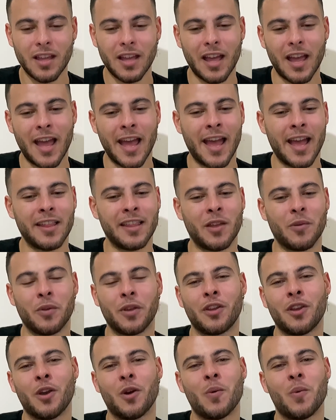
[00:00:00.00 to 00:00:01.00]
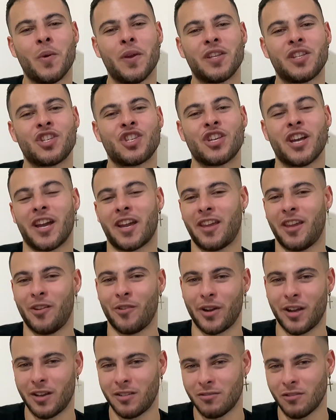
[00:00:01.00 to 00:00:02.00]
And here we go with
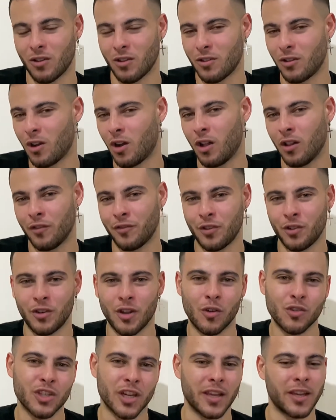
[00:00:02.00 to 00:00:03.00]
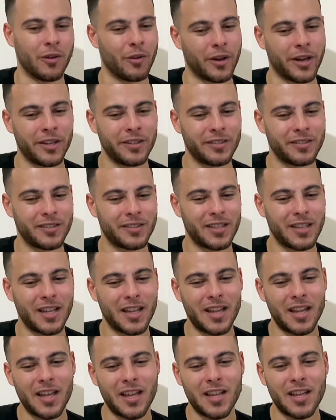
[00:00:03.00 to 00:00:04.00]
Shakira. All of you know Shakira.
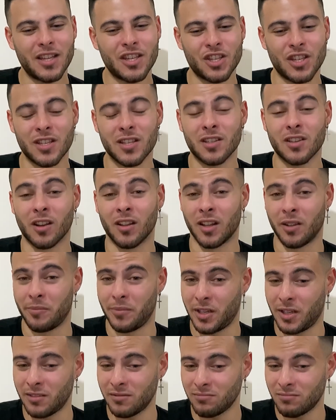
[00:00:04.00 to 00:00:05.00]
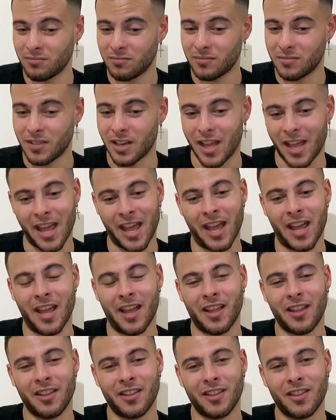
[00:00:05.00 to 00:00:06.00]
She's Colombian,
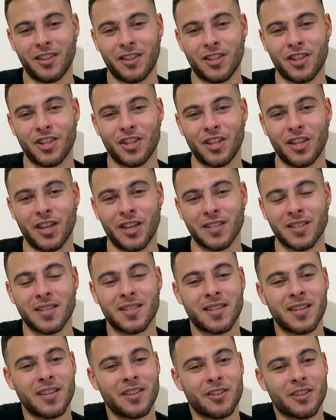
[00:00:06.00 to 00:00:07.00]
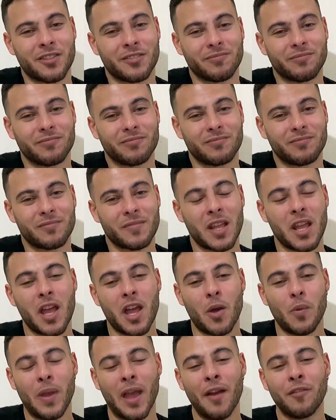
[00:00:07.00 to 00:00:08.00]
and she is a singer.
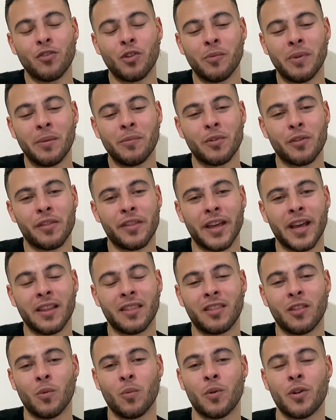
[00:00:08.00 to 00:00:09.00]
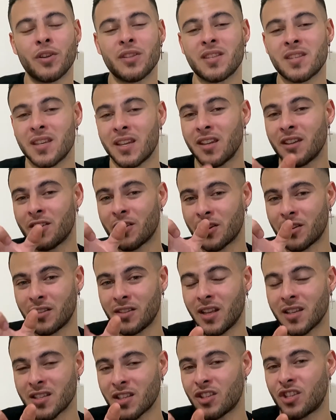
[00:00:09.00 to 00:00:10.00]
We have to remember that the word singer
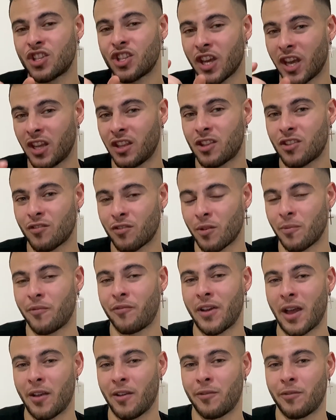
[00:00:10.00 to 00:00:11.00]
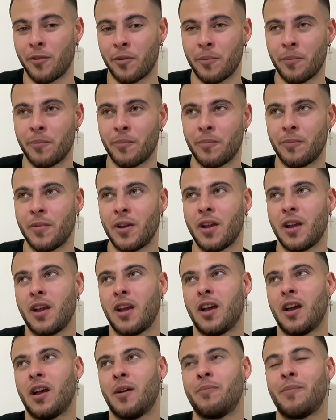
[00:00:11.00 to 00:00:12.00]
doesn't change from
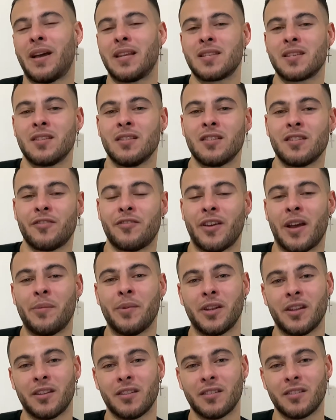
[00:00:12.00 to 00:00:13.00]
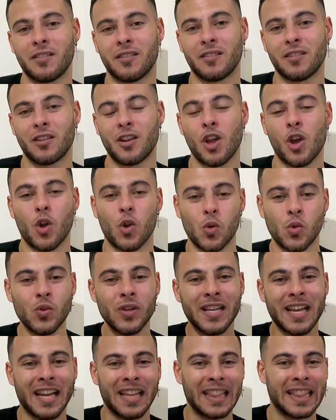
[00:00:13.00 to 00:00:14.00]
masculine to feminine. Un
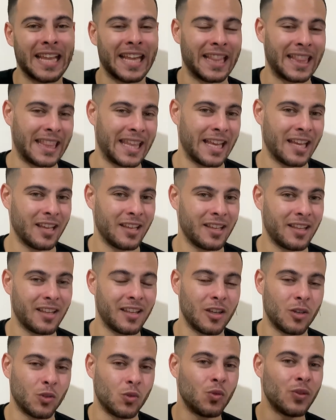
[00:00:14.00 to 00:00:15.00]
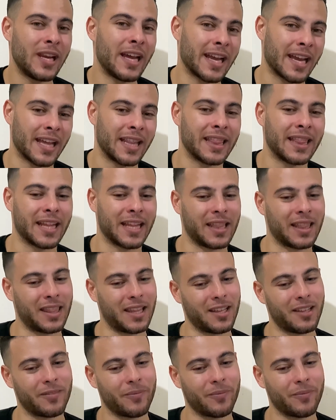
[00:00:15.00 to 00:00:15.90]
cantante, una cantante.